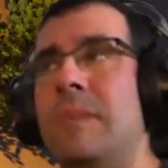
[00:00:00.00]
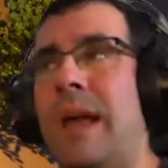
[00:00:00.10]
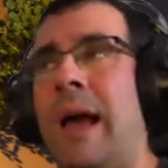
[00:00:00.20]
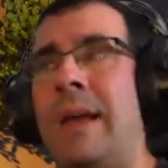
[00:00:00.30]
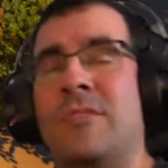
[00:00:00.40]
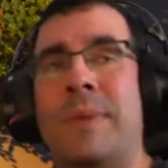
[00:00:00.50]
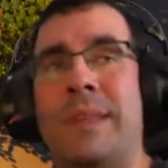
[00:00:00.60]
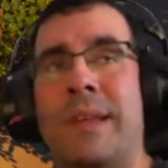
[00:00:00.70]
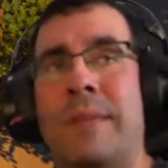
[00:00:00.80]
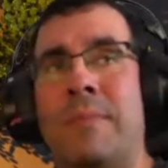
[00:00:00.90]

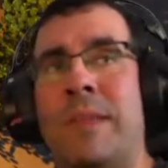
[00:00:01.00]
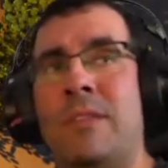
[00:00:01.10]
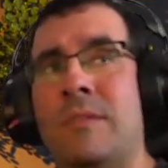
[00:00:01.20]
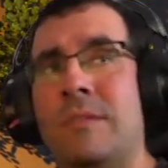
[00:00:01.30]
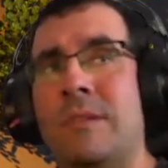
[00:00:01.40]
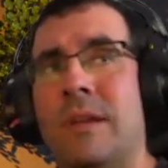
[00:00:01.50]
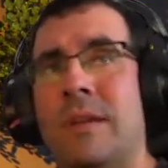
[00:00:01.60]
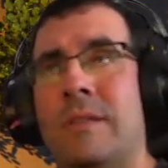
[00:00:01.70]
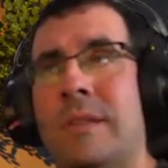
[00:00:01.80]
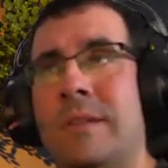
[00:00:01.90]
isometric adventures,
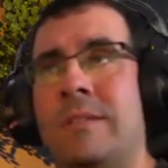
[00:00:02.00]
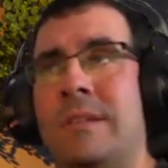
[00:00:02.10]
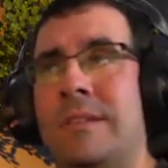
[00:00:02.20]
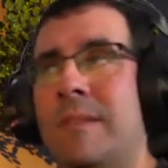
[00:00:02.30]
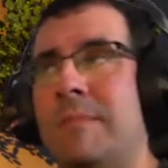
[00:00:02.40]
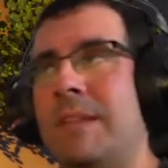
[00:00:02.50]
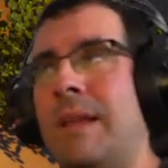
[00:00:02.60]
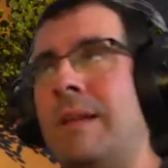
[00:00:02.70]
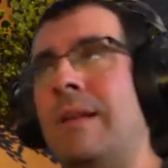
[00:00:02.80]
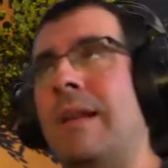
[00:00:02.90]
these systems
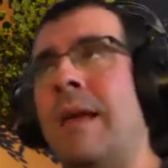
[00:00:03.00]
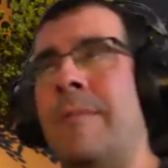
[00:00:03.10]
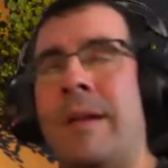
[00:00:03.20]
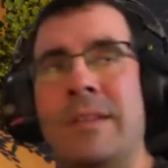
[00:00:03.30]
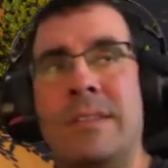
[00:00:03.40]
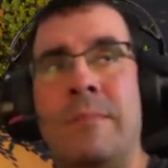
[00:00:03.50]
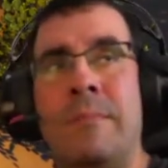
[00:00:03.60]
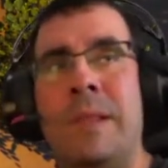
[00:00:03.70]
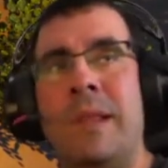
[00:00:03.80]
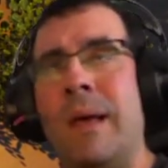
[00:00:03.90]
and libraries I'm
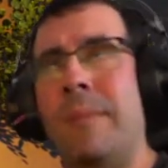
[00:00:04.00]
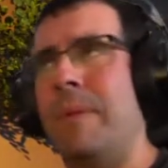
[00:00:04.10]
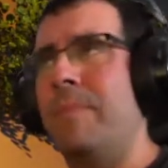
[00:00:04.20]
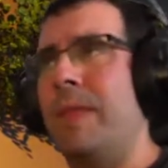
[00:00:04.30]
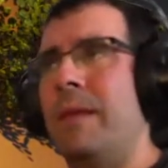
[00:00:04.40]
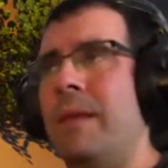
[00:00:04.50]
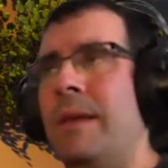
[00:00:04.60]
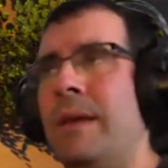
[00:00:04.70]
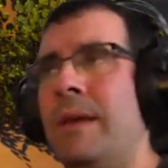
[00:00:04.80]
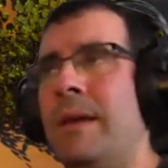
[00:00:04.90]
building up
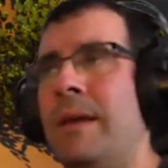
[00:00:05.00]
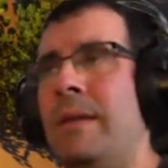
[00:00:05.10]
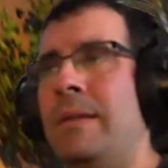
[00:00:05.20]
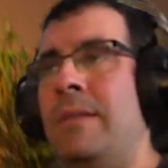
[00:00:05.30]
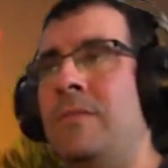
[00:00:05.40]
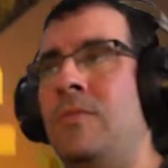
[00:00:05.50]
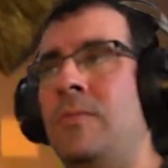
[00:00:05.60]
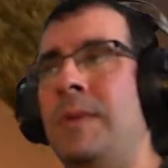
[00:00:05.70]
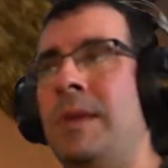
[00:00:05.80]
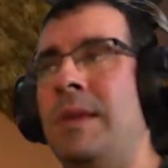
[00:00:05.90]
need to
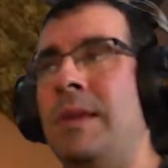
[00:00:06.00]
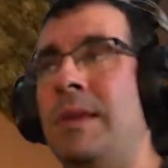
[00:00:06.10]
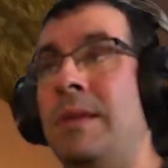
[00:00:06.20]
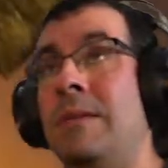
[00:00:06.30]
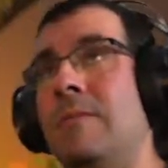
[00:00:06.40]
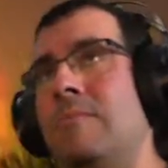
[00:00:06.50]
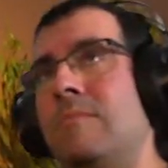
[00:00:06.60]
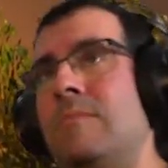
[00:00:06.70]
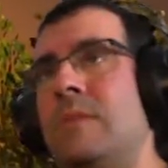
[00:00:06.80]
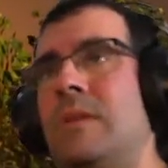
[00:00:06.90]
be
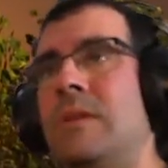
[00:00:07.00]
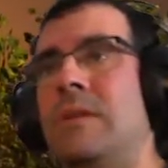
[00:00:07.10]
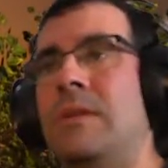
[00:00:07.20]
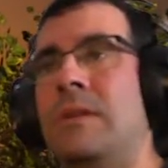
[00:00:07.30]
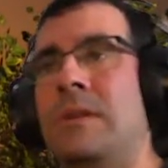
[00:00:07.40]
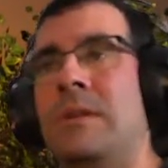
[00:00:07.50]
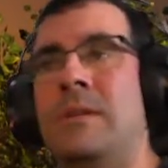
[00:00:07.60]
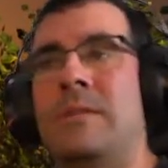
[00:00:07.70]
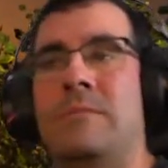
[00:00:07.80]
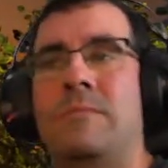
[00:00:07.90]

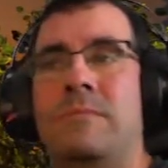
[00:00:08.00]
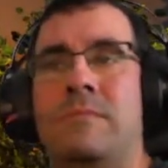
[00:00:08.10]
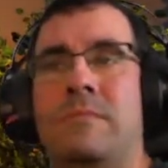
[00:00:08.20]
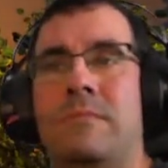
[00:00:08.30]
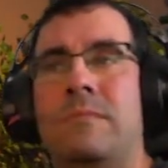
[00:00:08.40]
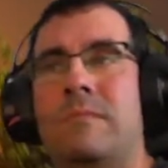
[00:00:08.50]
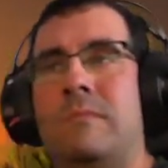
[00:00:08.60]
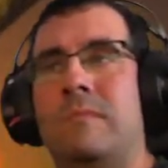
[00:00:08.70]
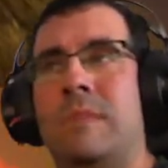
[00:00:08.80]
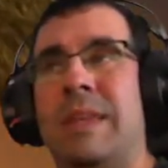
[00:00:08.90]
uh,
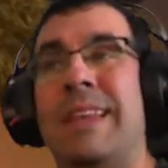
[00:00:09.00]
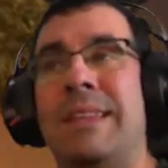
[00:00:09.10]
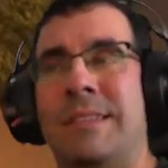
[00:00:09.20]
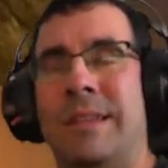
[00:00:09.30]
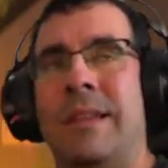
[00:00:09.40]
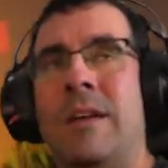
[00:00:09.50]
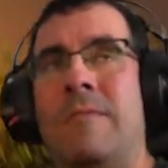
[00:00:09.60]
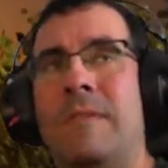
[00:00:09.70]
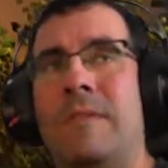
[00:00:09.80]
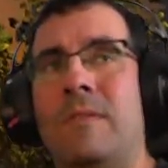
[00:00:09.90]
easy
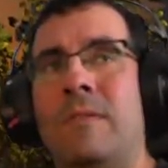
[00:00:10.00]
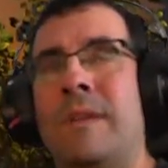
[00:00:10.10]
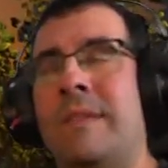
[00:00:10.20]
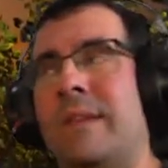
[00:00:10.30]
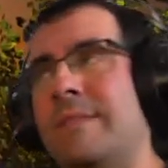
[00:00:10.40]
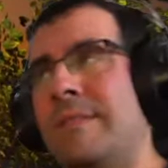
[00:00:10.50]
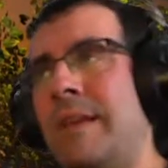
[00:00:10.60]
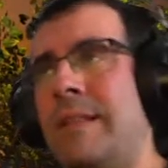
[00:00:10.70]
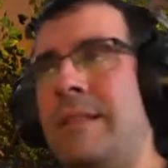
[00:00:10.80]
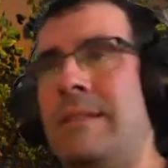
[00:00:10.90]
enough to
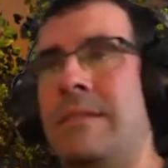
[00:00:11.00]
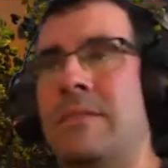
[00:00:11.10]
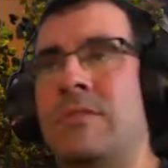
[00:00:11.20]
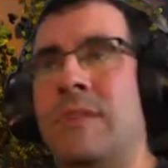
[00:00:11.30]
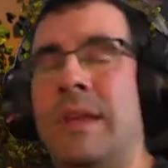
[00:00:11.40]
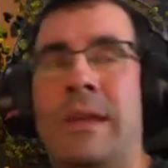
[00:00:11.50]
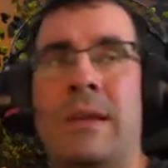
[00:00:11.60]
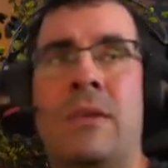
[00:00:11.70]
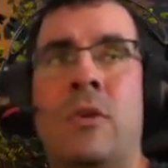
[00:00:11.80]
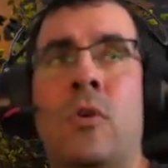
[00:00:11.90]
understand. So the
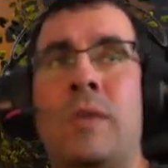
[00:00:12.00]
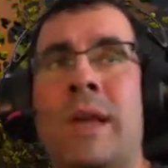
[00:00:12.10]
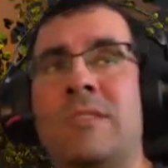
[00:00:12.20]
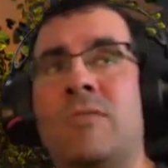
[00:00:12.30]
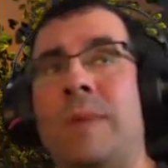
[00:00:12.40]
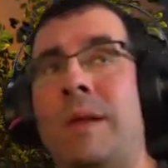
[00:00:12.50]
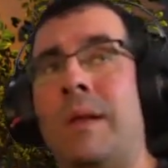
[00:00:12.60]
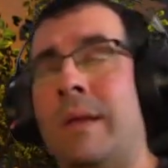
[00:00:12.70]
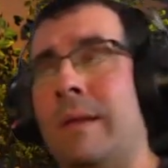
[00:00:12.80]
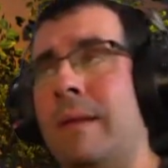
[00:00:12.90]
code has to be
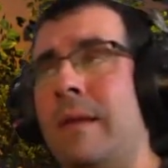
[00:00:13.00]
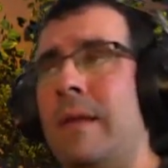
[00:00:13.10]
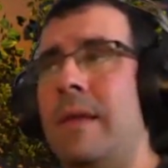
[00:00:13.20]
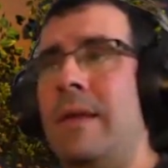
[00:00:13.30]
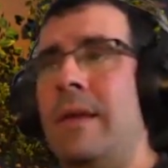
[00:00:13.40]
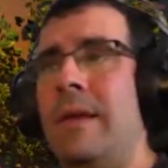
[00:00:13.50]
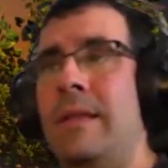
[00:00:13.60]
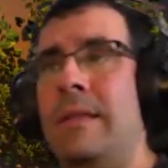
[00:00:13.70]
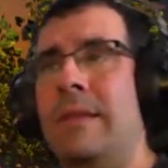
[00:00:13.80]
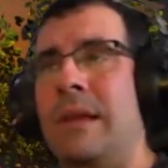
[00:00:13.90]
clean,
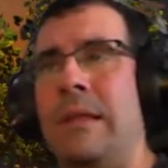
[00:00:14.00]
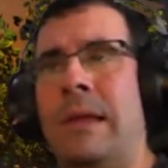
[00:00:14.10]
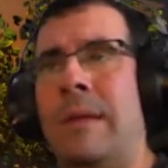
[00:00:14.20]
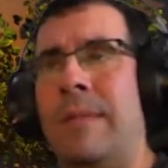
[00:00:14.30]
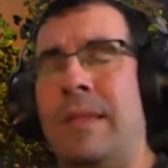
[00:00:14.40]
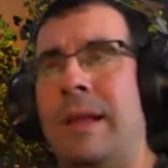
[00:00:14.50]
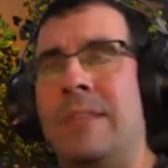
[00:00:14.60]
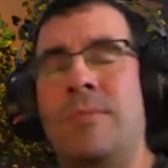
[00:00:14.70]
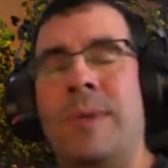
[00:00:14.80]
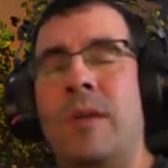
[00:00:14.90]
everything has
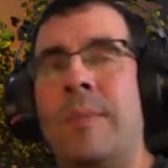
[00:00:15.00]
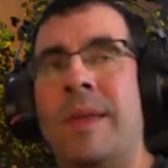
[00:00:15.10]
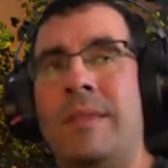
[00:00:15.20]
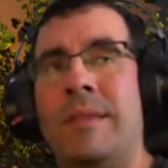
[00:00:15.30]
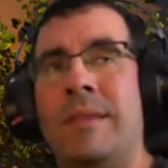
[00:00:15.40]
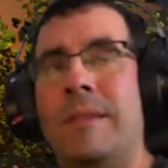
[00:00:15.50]
to be commented,